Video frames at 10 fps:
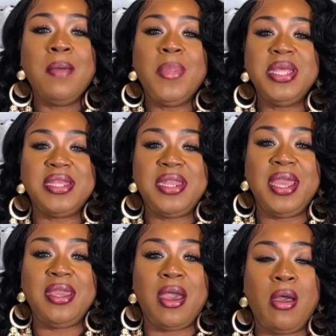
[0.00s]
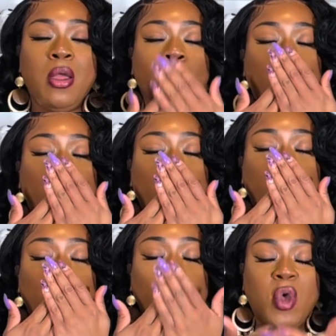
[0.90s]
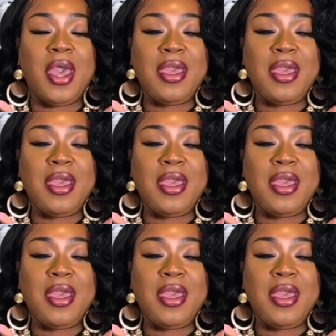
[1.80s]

Melissa Danielle. Bye,